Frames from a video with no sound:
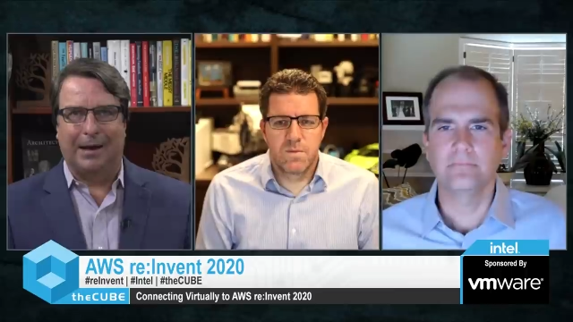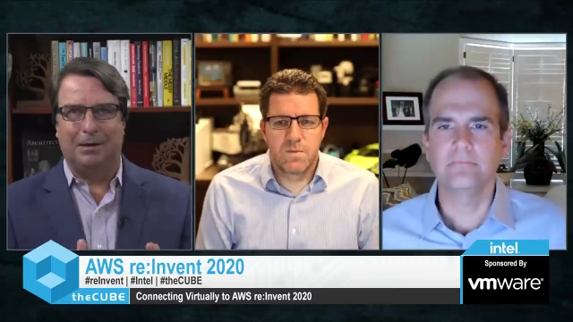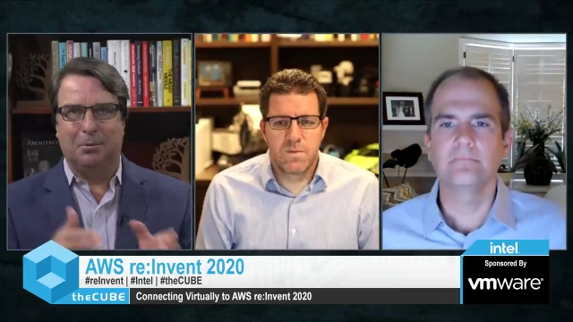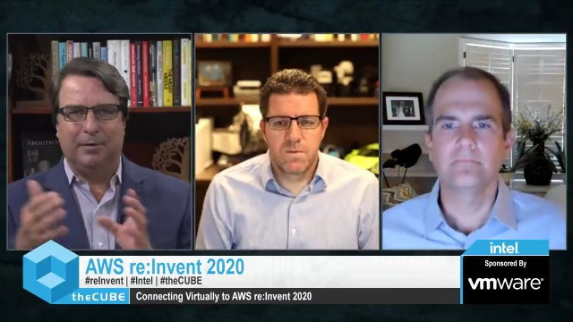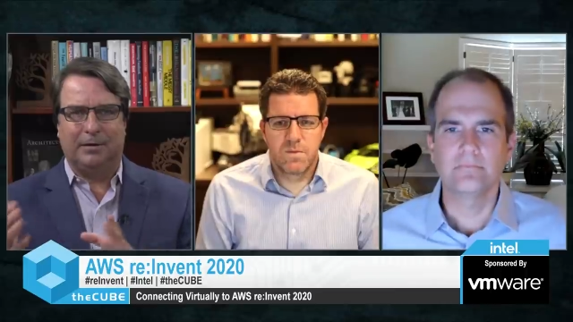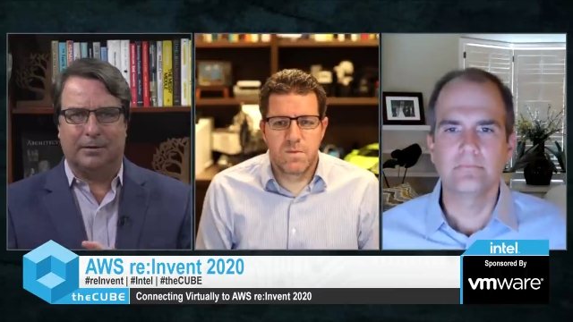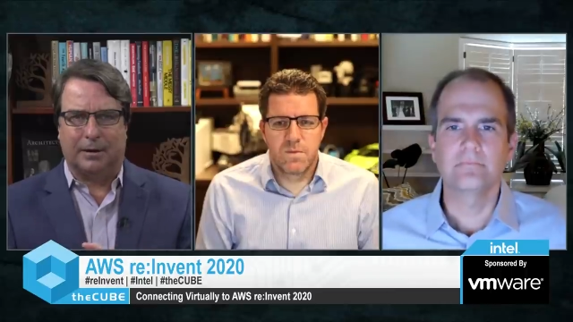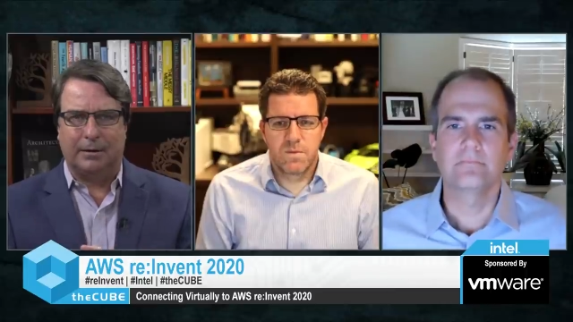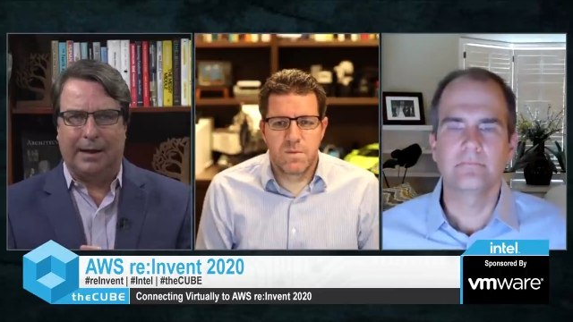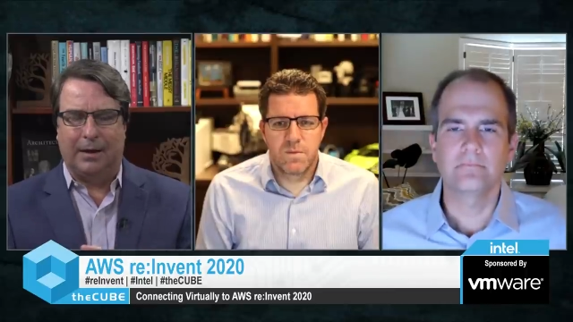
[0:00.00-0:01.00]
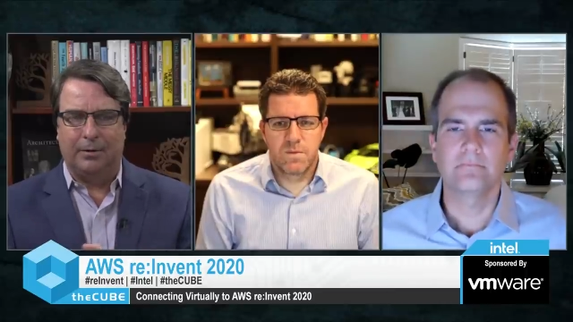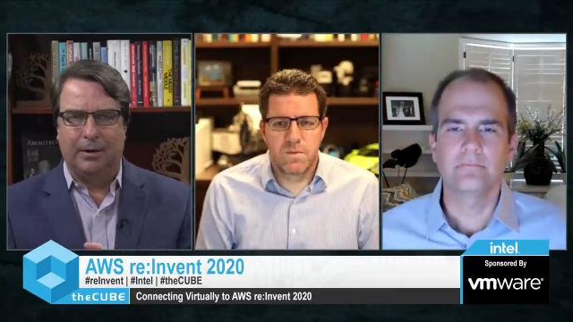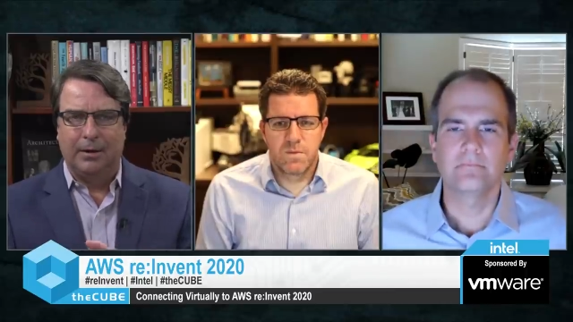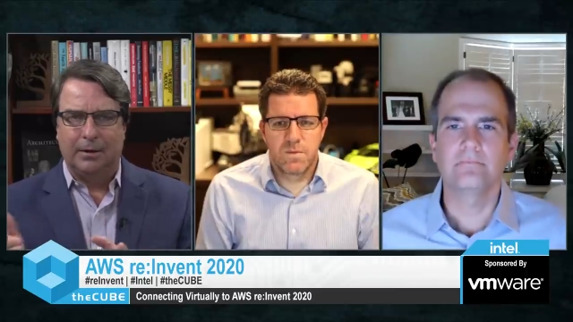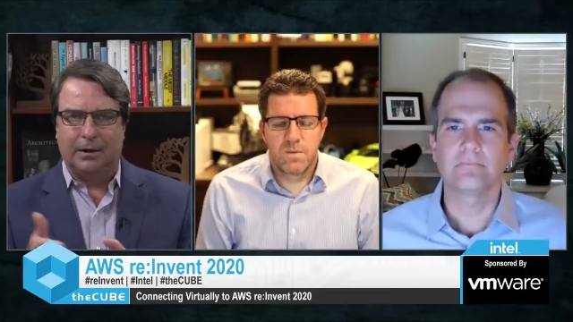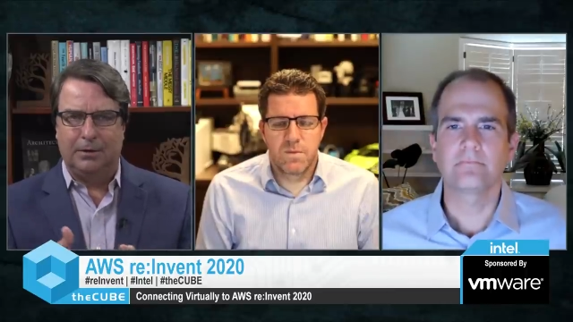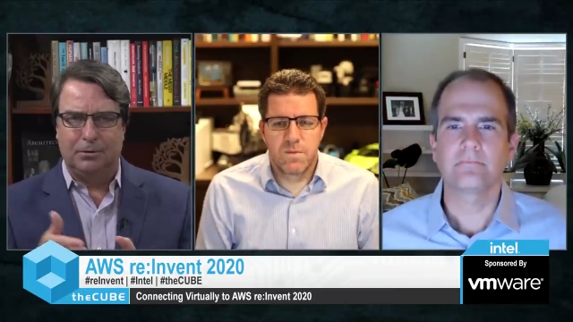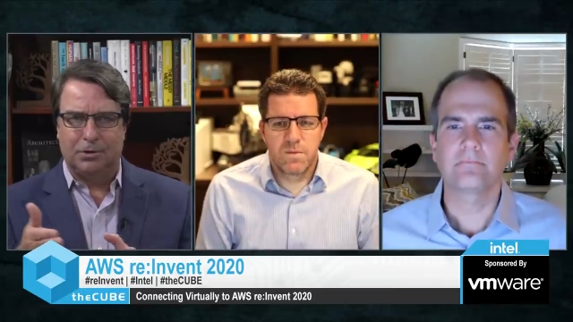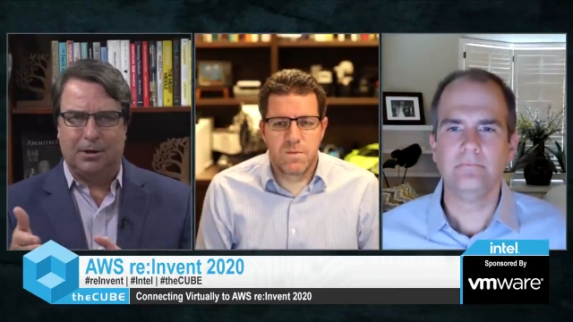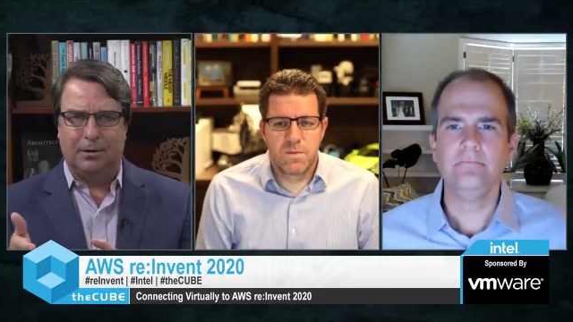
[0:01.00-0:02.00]
Speaker 1: you're moving into the cloud. Can you
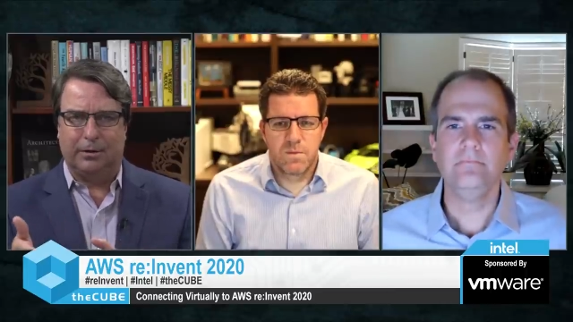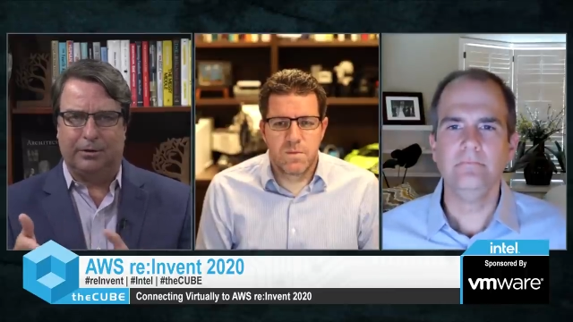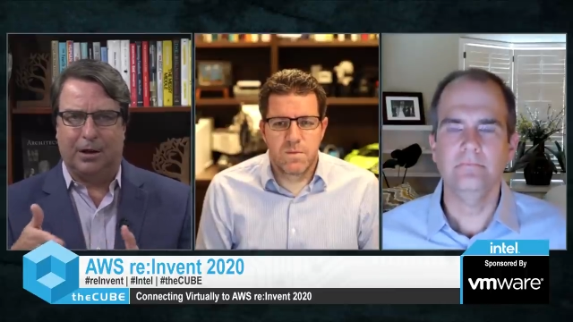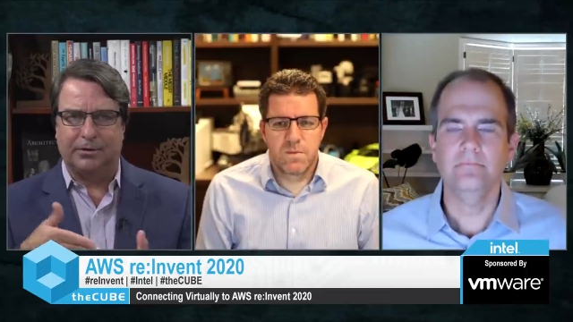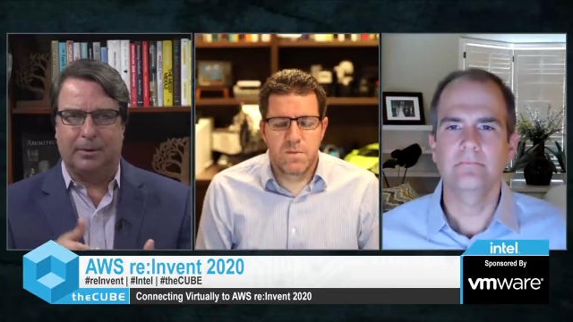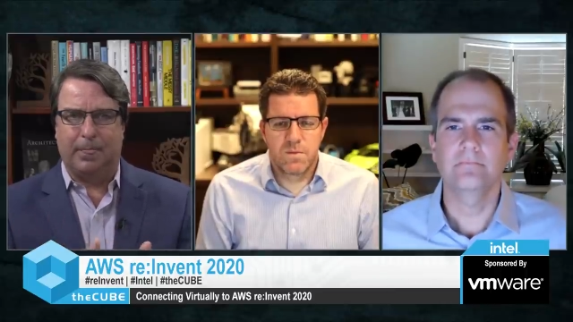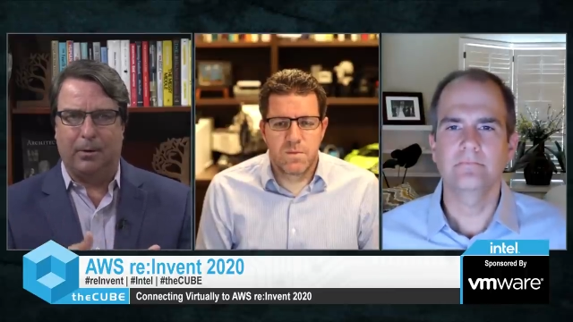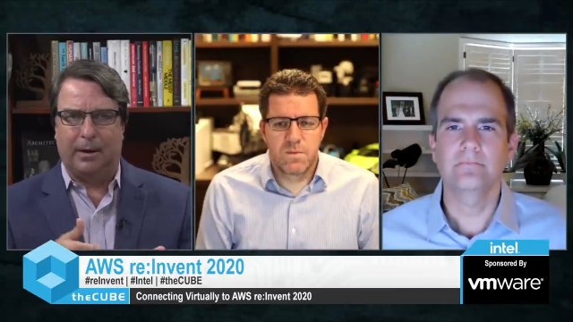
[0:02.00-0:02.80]
share your thoughts on,